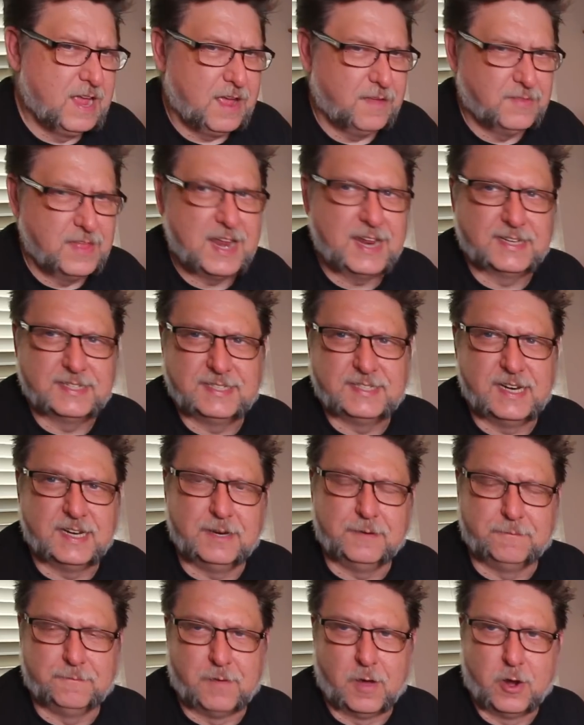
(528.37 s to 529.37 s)
And that
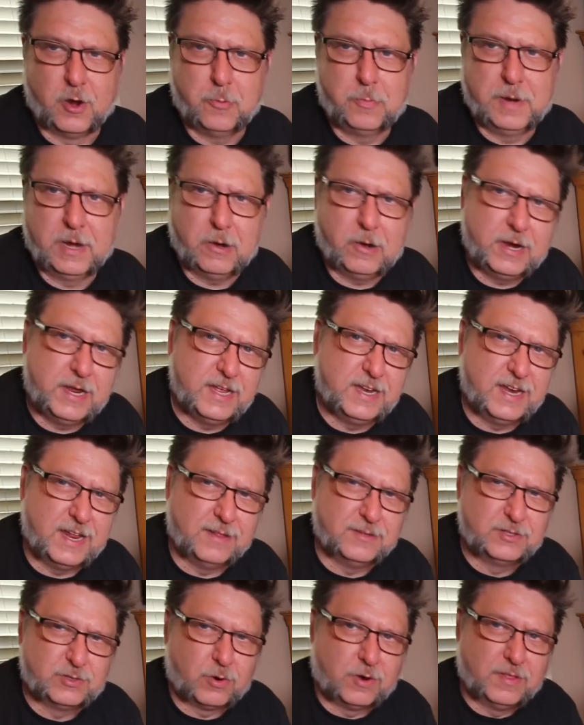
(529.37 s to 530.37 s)
extended photo period
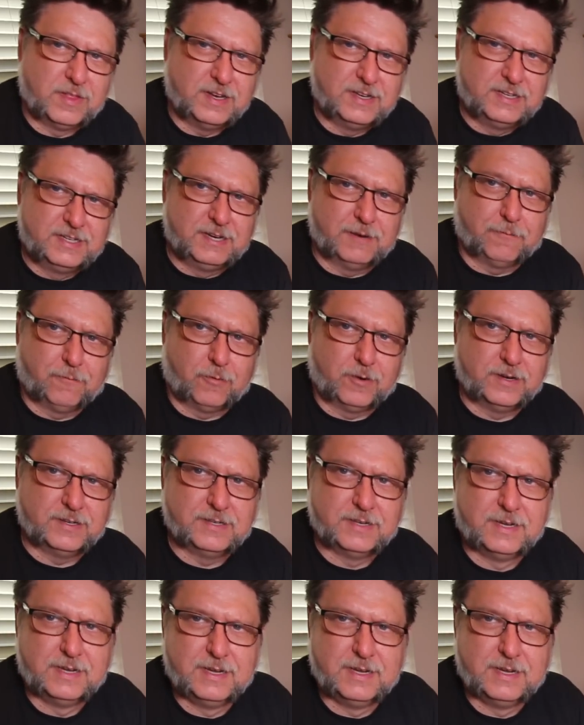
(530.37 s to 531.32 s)
and sort of the different